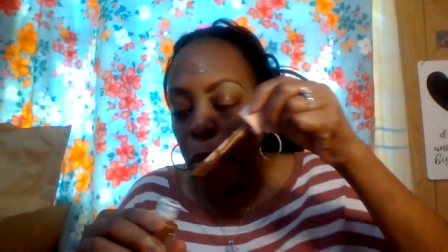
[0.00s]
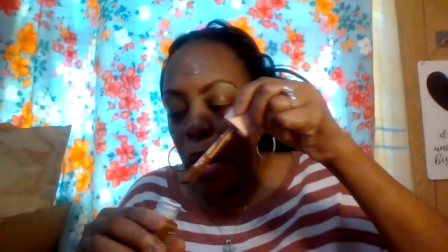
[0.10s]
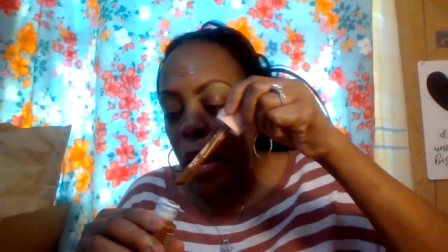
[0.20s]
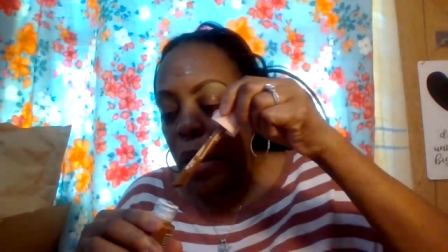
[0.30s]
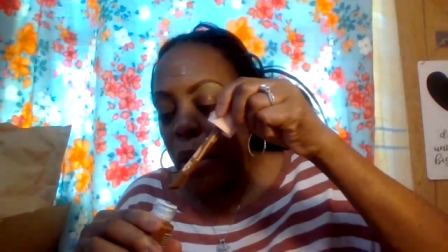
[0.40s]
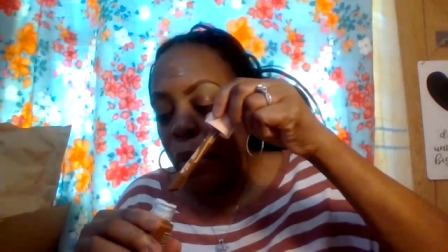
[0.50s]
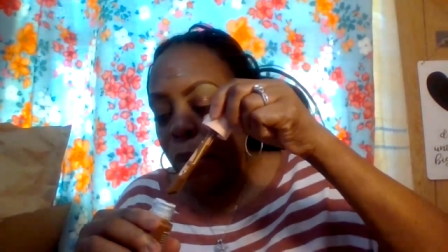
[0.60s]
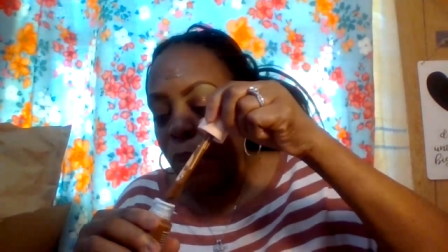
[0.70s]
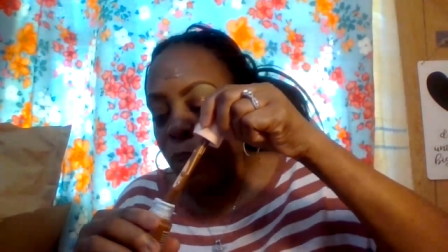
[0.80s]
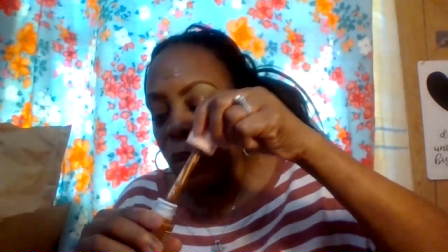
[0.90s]
my
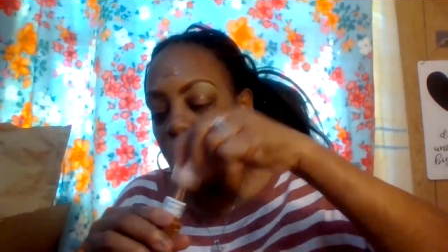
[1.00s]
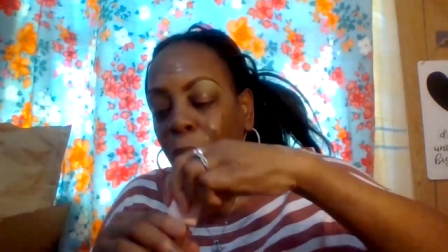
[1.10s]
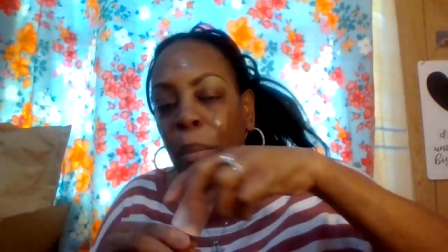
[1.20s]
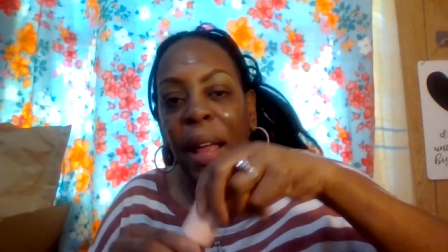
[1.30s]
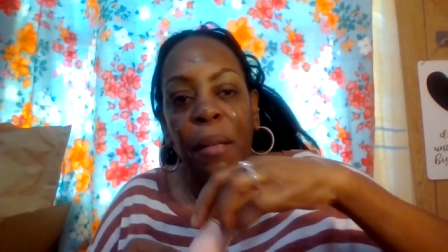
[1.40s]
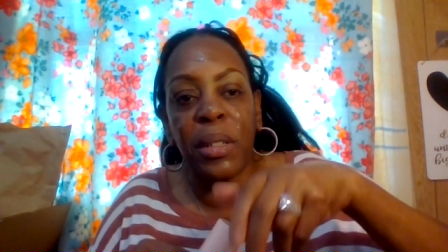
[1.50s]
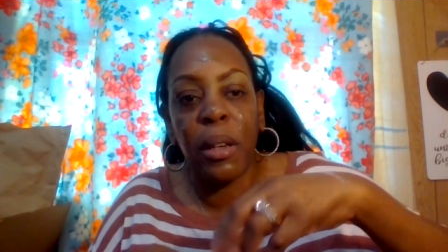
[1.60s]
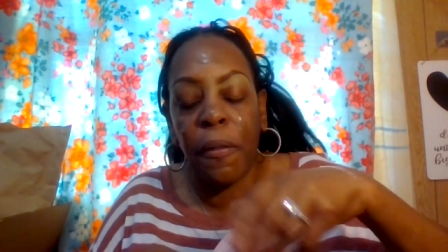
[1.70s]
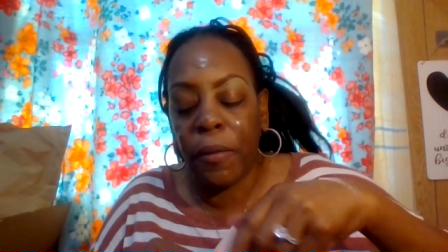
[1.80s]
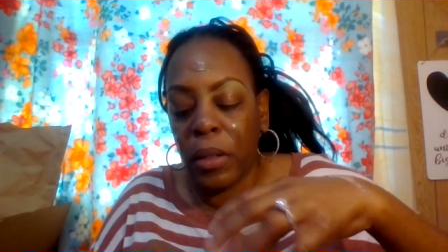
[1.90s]
my makeup
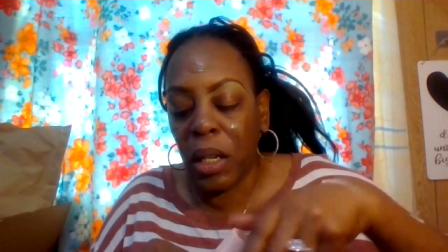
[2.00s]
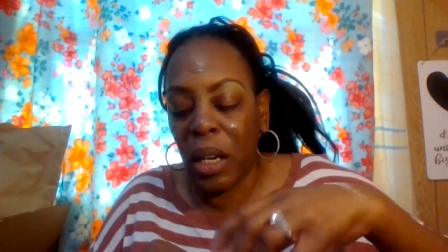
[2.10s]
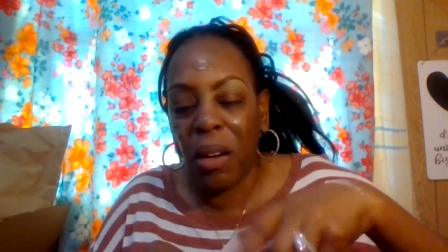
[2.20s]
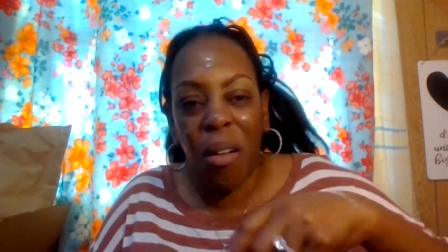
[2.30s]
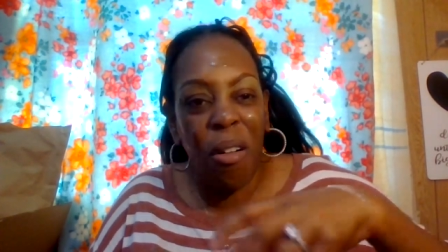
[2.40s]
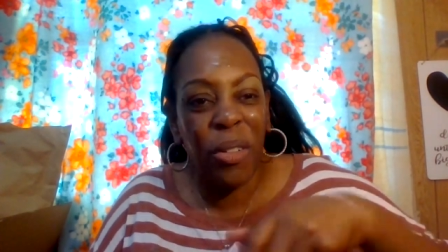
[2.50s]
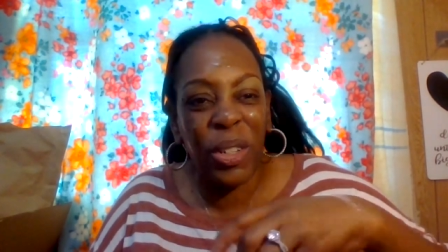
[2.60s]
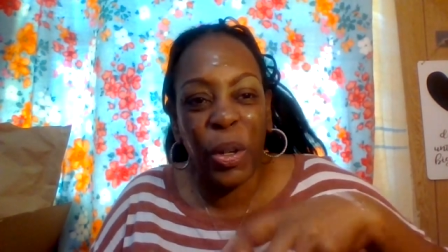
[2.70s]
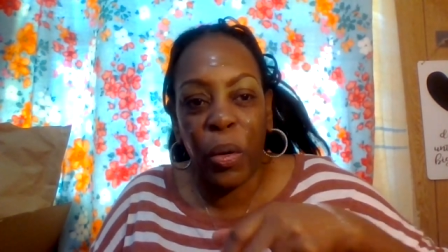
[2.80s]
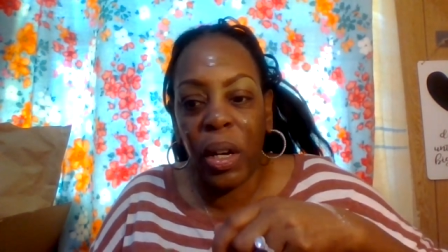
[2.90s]
stuff to get all
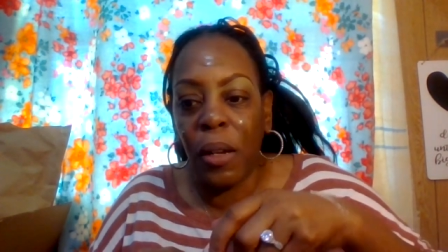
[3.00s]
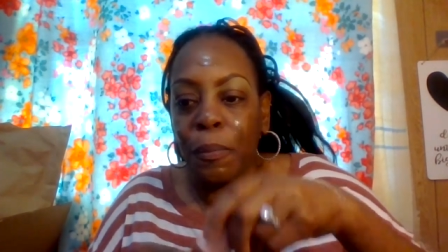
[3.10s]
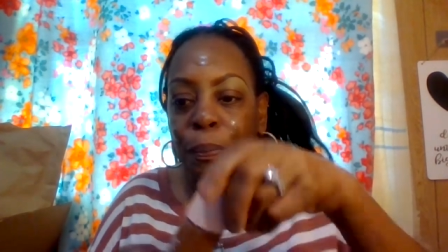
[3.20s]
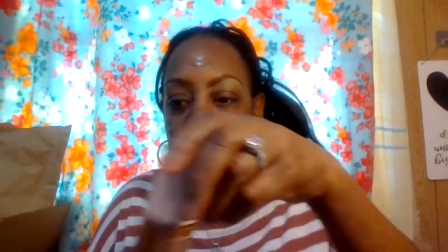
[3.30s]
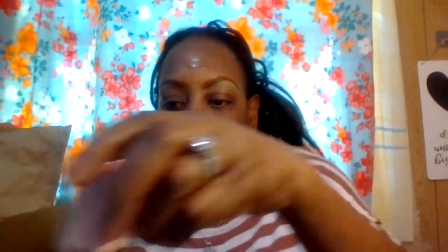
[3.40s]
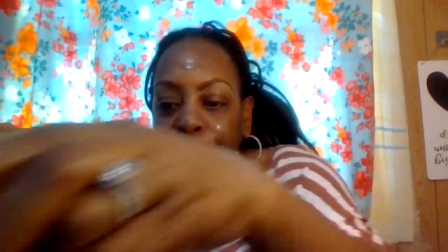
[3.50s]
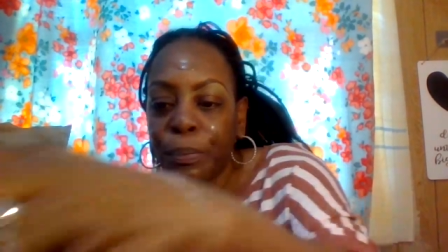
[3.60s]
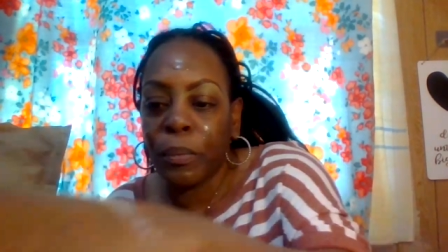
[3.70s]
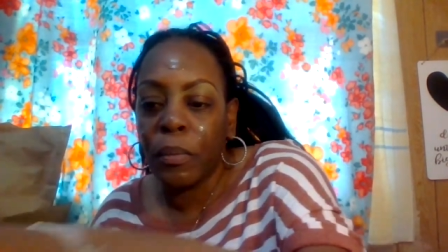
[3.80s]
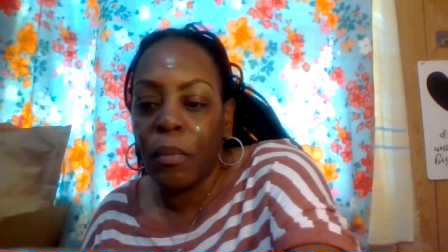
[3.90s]
dirty
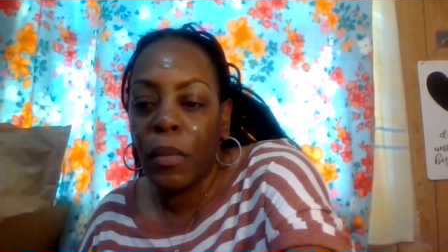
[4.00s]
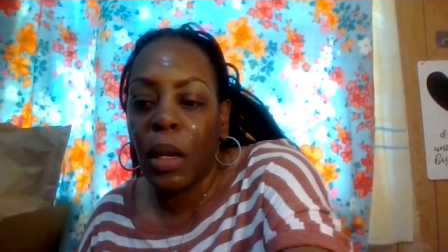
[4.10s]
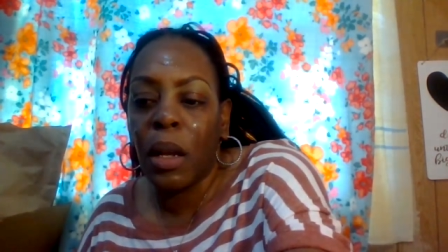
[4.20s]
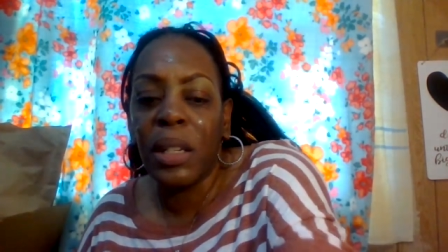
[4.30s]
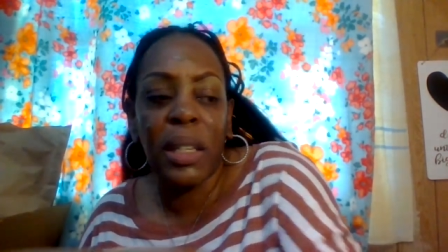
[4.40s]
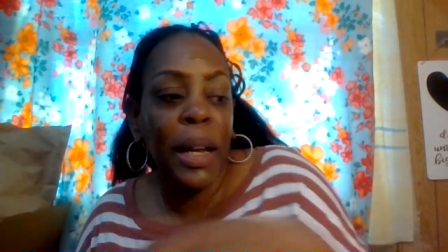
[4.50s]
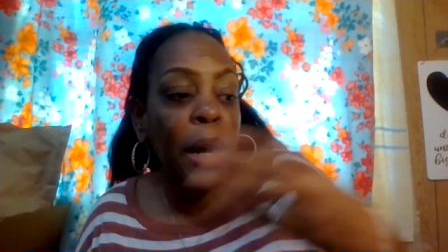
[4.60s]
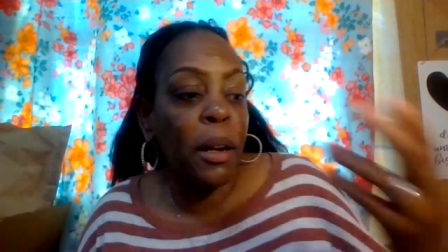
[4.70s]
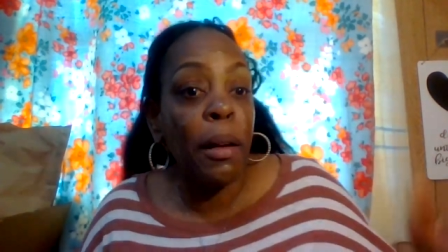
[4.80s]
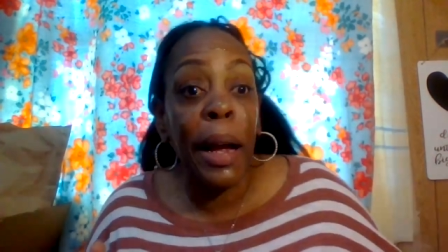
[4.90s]
because then I
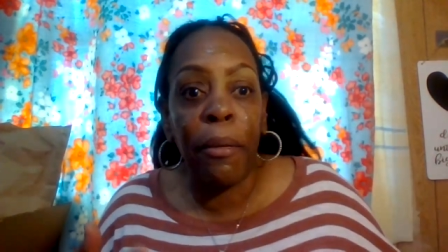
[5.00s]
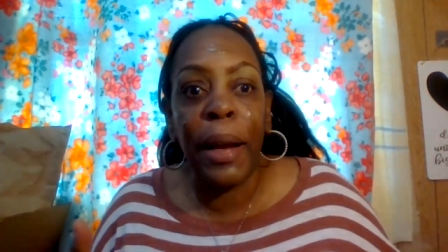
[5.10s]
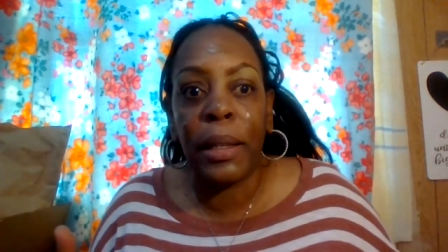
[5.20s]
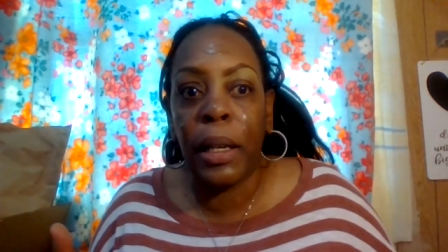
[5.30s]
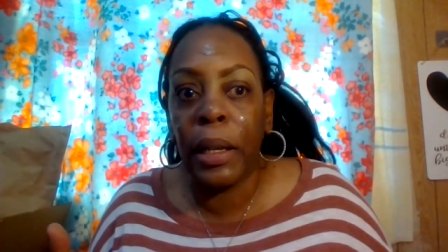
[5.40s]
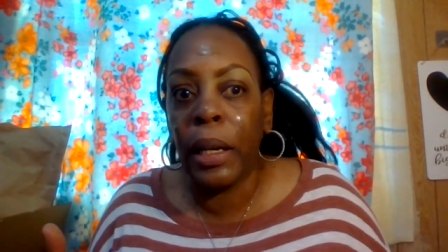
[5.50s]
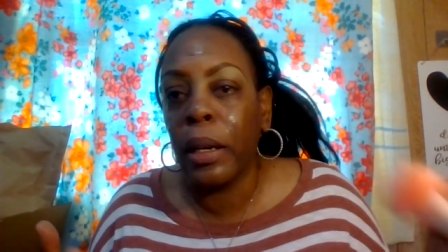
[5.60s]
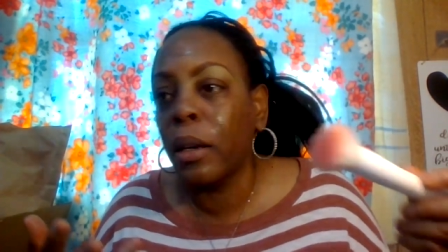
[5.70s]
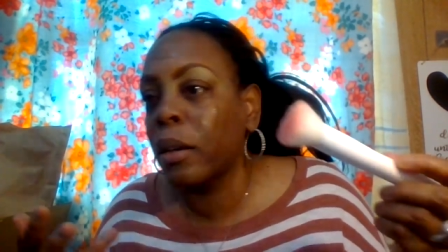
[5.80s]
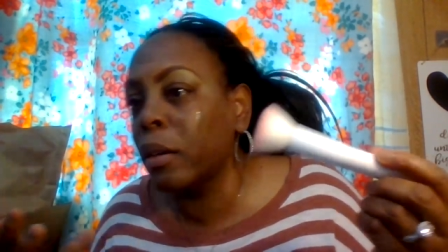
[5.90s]
know I would have to clean
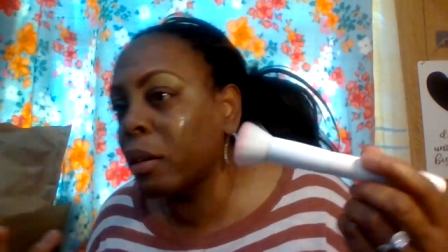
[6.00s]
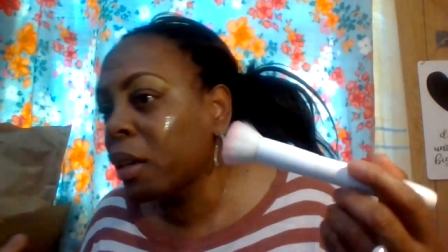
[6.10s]
it.